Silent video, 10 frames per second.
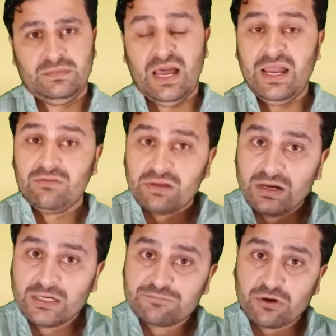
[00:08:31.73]
I have
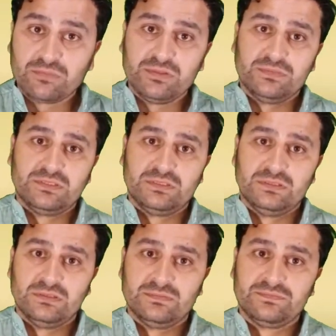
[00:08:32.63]
lung problems
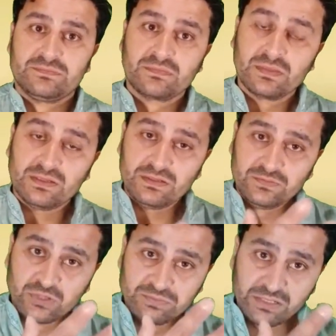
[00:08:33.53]

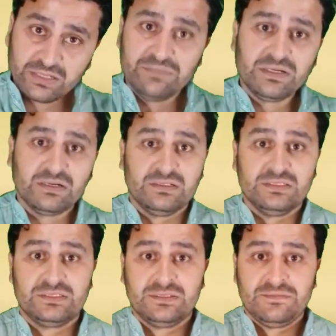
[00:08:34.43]
from the chemicals